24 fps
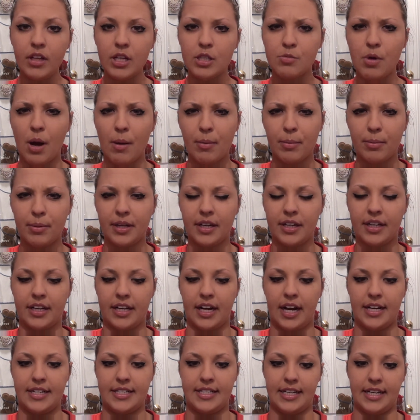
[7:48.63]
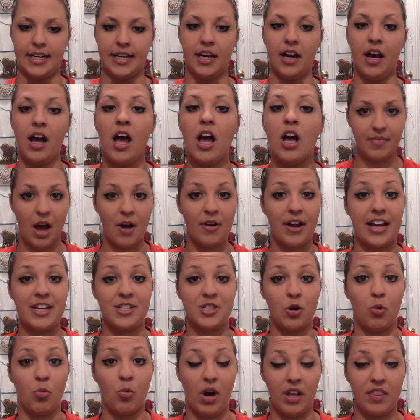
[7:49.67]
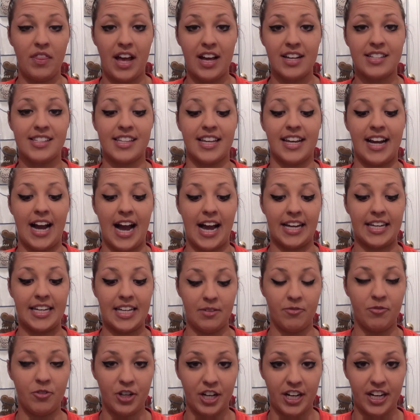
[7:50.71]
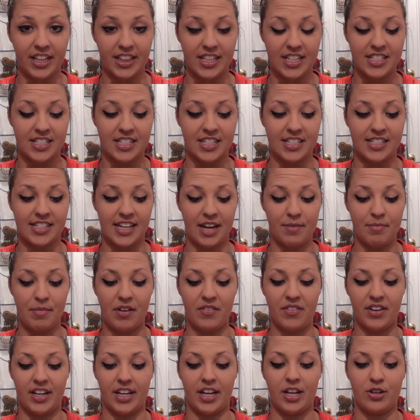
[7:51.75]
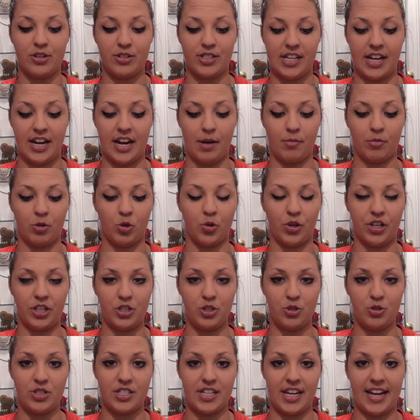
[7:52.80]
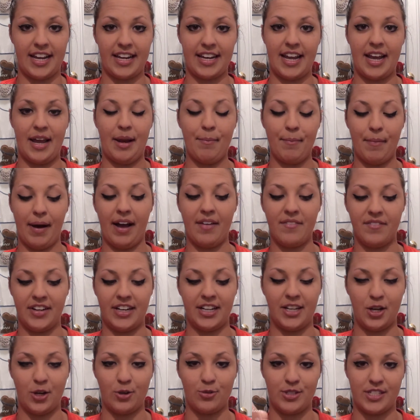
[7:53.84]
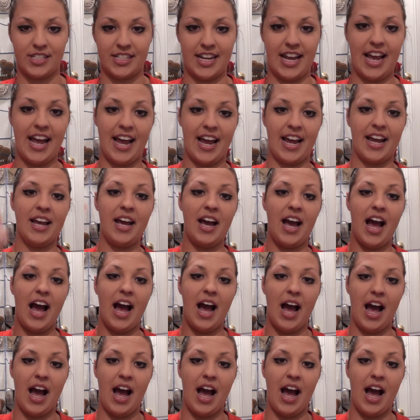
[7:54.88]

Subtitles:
It's probably a good idea. Okay, so one last thing. I keep forgetting this to say in my videos, and I'm going to say it in my video today